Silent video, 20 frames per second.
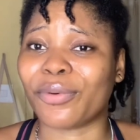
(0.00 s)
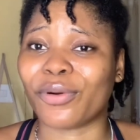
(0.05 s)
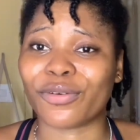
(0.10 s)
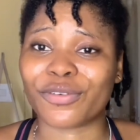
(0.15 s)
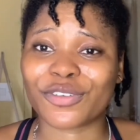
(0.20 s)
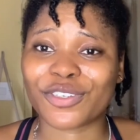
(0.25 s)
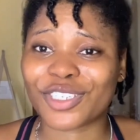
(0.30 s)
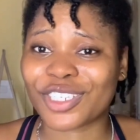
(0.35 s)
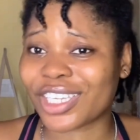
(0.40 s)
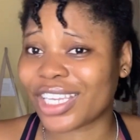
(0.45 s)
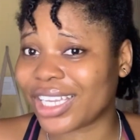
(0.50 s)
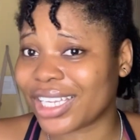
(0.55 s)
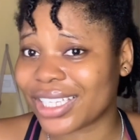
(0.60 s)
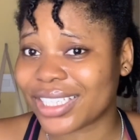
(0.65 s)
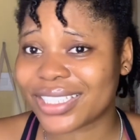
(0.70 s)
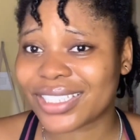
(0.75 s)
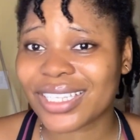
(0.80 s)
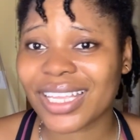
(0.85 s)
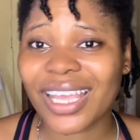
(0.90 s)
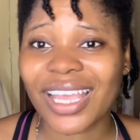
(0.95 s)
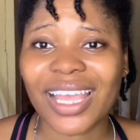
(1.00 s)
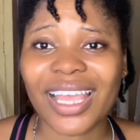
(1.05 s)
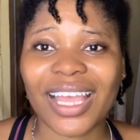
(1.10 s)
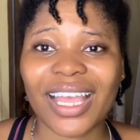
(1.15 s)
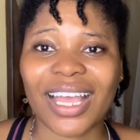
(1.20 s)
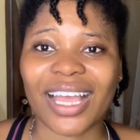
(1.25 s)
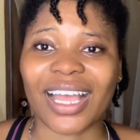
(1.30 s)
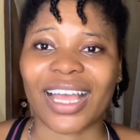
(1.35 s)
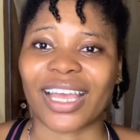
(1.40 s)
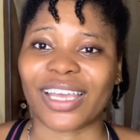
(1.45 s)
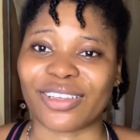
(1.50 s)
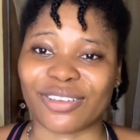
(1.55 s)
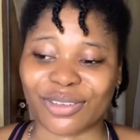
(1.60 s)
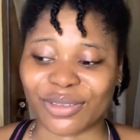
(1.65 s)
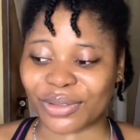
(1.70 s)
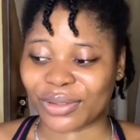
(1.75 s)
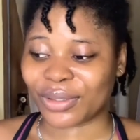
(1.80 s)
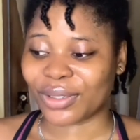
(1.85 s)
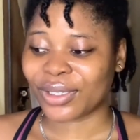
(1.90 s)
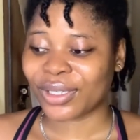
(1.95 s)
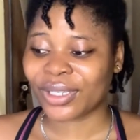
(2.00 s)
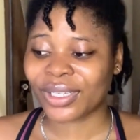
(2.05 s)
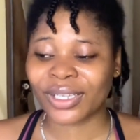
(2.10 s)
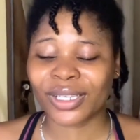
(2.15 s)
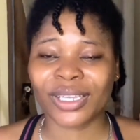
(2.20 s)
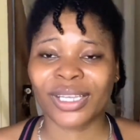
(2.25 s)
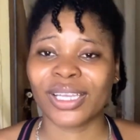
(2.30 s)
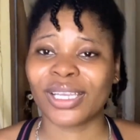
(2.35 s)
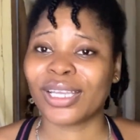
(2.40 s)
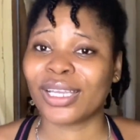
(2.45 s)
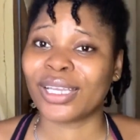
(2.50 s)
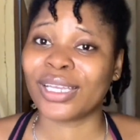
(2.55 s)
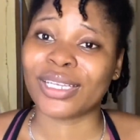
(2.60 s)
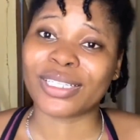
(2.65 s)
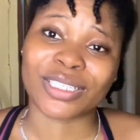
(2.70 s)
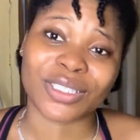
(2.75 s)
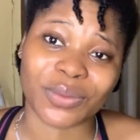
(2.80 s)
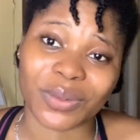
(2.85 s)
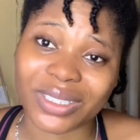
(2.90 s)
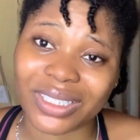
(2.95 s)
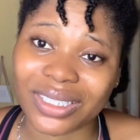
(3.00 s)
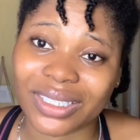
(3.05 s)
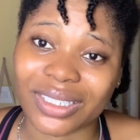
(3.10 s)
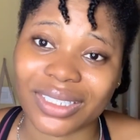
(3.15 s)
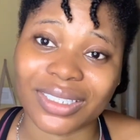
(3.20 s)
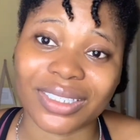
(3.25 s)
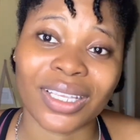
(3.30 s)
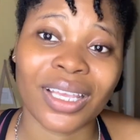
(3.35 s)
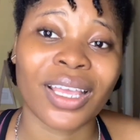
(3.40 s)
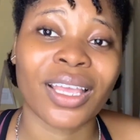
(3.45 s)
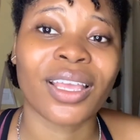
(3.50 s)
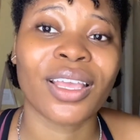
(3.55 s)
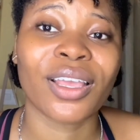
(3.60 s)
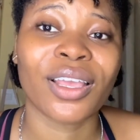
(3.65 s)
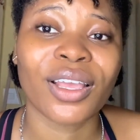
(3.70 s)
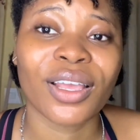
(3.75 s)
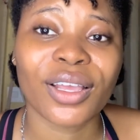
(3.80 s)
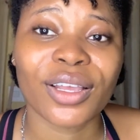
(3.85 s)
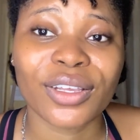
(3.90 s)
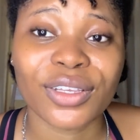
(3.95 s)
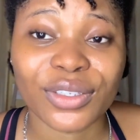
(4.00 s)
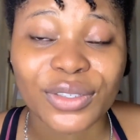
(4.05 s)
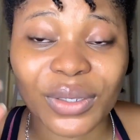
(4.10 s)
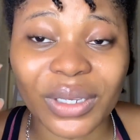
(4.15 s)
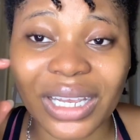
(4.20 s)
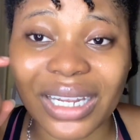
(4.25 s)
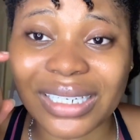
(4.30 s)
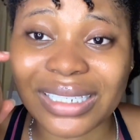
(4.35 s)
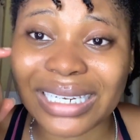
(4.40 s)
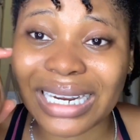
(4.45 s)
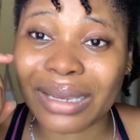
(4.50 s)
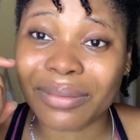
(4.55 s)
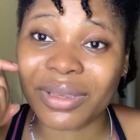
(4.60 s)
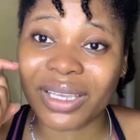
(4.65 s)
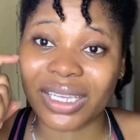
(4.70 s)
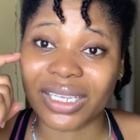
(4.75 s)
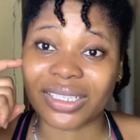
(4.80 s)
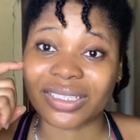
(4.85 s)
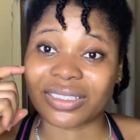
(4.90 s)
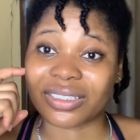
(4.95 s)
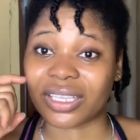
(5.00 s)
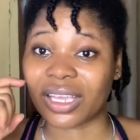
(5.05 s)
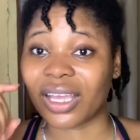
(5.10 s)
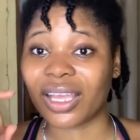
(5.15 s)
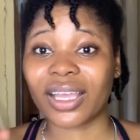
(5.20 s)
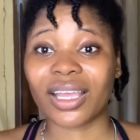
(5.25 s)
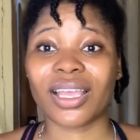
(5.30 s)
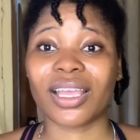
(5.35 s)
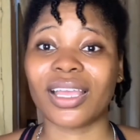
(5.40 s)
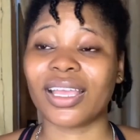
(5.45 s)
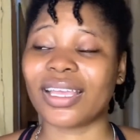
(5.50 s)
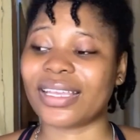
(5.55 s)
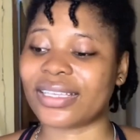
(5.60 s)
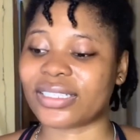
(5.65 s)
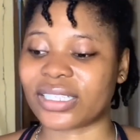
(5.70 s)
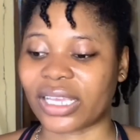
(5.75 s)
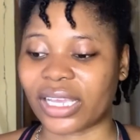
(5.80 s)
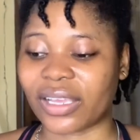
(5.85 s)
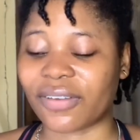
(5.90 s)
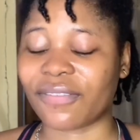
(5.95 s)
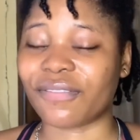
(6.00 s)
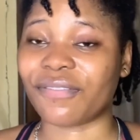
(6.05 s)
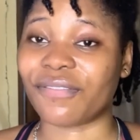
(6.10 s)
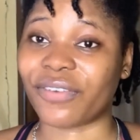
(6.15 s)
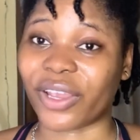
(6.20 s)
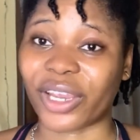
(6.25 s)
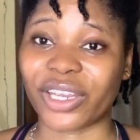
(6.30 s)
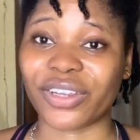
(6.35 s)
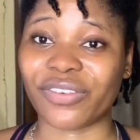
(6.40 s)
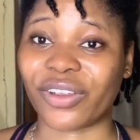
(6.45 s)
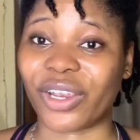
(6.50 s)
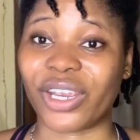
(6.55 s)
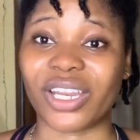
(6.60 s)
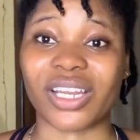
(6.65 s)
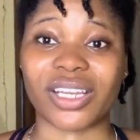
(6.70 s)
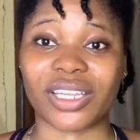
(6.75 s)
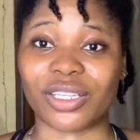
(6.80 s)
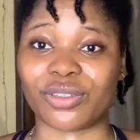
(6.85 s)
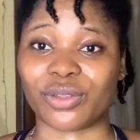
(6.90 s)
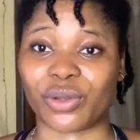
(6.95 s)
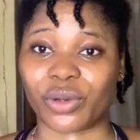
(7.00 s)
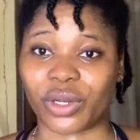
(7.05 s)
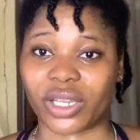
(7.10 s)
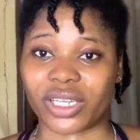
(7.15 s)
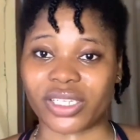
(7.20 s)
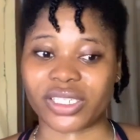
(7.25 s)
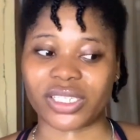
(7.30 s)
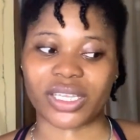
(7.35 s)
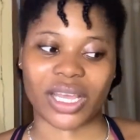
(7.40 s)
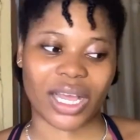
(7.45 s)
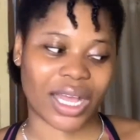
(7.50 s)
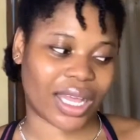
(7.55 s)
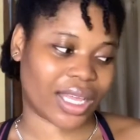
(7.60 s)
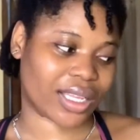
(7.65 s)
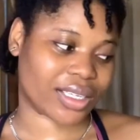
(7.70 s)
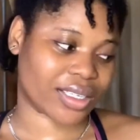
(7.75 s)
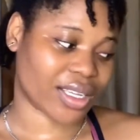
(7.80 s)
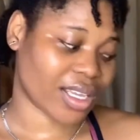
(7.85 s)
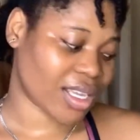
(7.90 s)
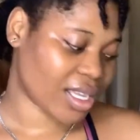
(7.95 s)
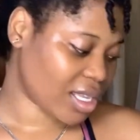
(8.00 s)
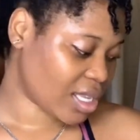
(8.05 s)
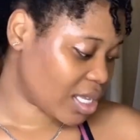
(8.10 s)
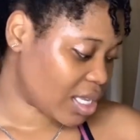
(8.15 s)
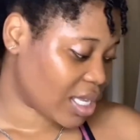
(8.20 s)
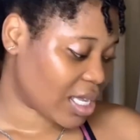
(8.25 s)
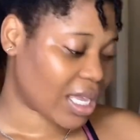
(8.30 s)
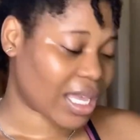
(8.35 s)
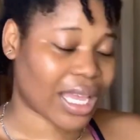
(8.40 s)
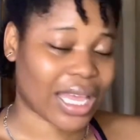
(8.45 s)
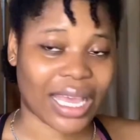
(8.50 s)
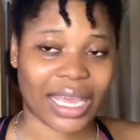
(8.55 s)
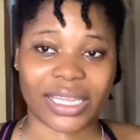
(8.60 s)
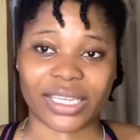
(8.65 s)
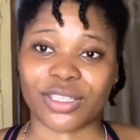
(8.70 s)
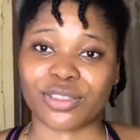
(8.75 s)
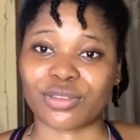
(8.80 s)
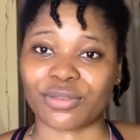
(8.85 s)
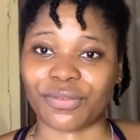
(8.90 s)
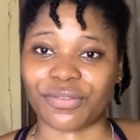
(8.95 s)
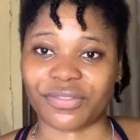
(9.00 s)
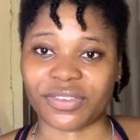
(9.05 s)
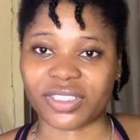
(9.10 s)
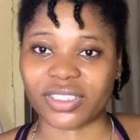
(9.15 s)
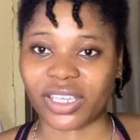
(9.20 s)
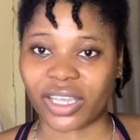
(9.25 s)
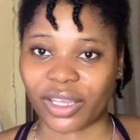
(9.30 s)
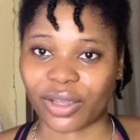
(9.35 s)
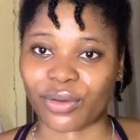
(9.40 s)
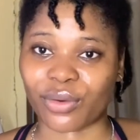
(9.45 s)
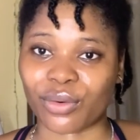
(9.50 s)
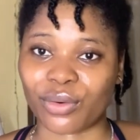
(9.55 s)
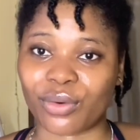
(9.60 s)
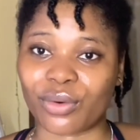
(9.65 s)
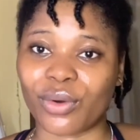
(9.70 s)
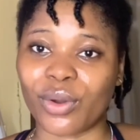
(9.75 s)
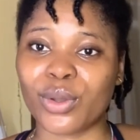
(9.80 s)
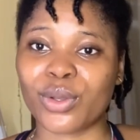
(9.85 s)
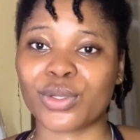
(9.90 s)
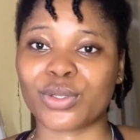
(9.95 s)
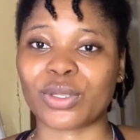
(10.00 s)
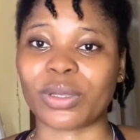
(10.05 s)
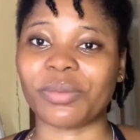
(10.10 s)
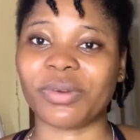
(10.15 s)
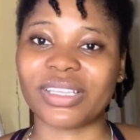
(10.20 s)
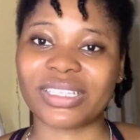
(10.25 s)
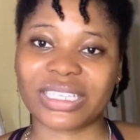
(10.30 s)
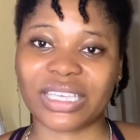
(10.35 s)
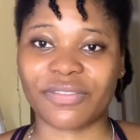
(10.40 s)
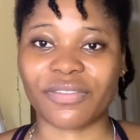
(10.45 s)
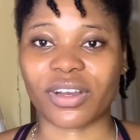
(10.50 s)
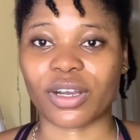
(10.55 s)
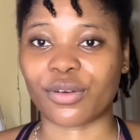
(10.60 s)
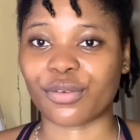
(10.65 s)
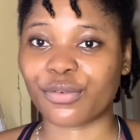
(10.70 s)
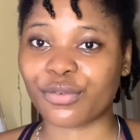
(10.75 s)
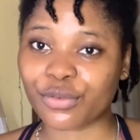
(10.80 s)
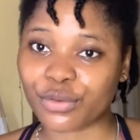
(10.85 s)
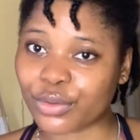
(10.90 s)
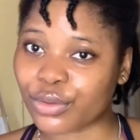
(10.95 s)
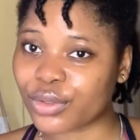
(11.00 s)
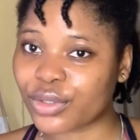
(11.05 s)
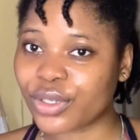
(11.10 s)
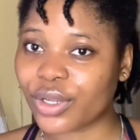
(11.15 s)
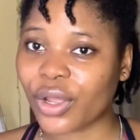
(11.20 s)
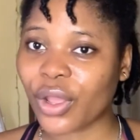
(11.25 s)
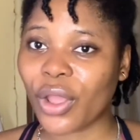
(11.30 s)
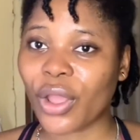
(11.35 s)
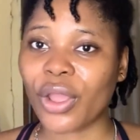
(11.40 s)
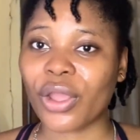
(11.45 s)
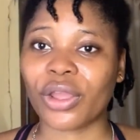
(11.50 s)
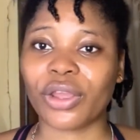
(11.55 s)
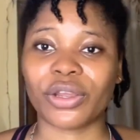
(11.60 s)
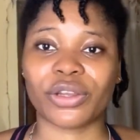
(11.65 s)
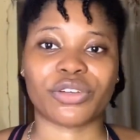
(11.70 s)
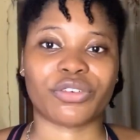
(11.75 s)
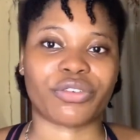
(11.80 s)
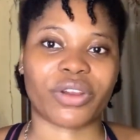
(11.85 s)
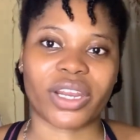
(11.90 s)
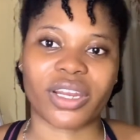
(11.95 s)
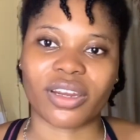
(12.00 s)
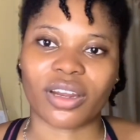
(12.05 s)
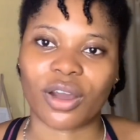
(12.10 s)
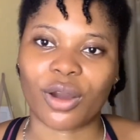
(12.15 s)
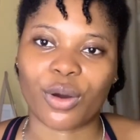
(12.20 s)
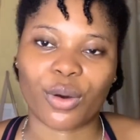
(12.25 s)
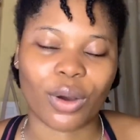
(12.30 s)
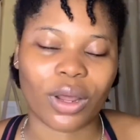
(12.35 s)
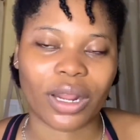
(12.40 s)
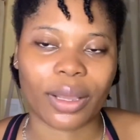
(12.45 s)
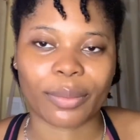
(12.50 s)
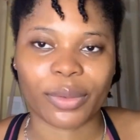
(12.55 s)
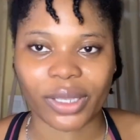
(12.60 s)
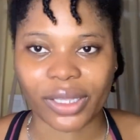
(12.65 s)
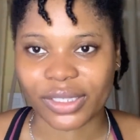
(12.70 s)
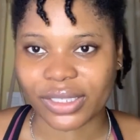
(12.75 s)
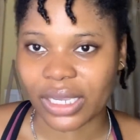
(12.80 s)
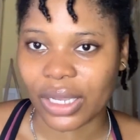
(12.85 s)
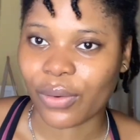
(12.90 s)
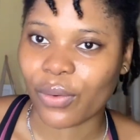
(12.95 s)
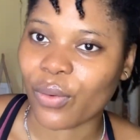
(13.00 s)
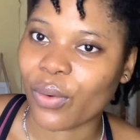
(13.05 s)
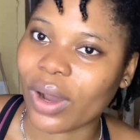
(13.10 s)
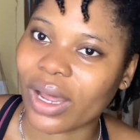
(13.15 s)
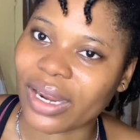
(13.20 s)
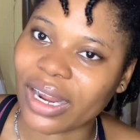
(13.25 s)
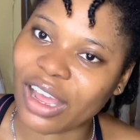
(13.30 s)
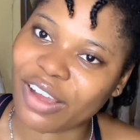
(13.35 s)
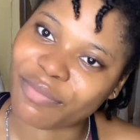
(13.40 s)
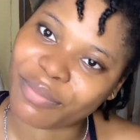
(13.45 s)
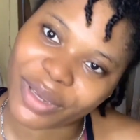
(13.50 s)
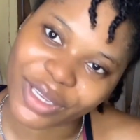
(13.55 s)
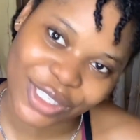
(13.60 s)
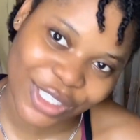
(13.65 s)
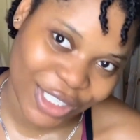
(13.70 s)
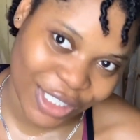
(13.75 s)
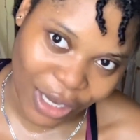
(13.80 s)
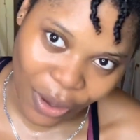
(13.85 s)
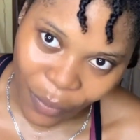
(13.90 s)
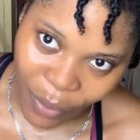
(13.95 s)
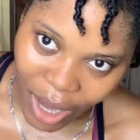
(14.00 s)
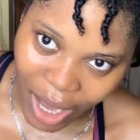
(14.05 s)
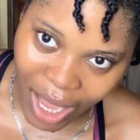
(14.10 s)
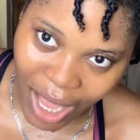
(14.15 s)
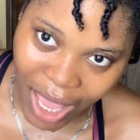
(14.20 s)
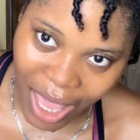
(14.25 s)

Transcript: of shit i know it is what it is so yeah the time is is like very very late already and i need to feed echo so i'm going to give her food right now and i'm going to go and have my shower